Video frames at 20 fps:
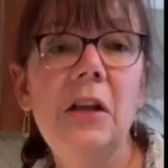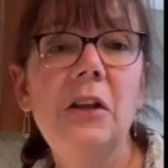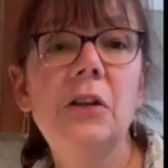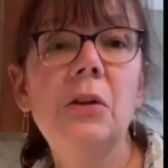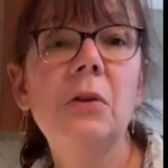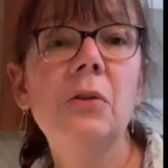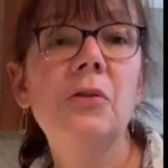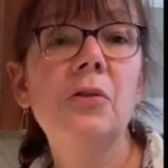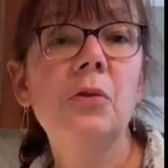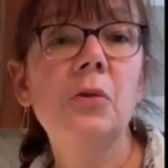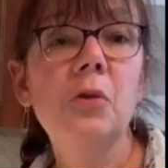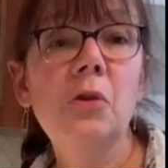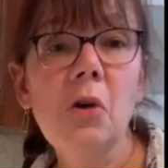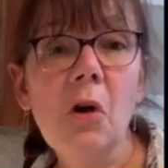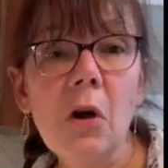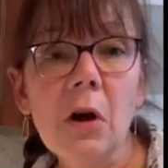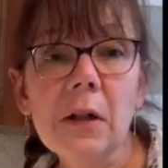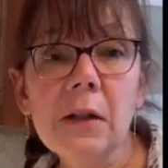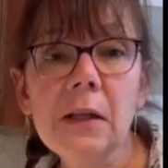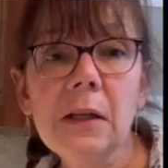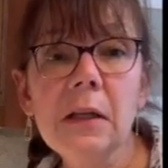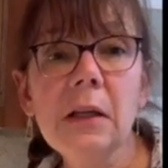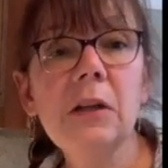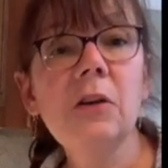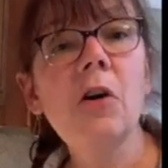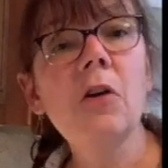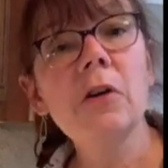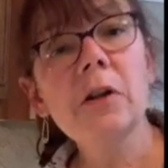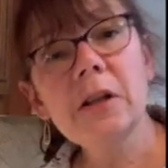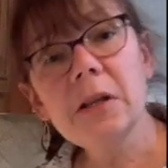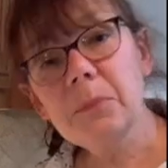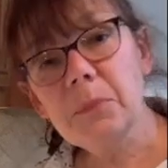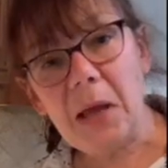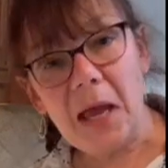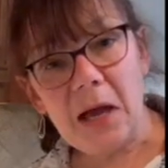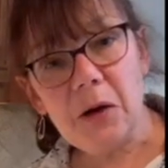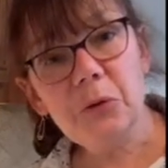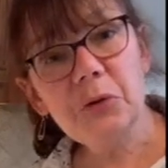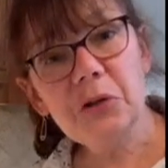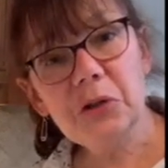You could do garlic
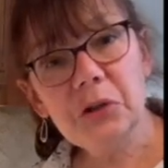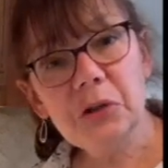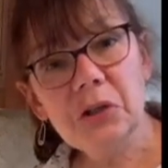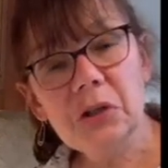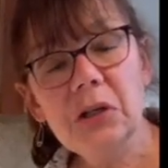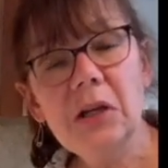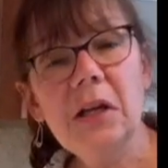powder.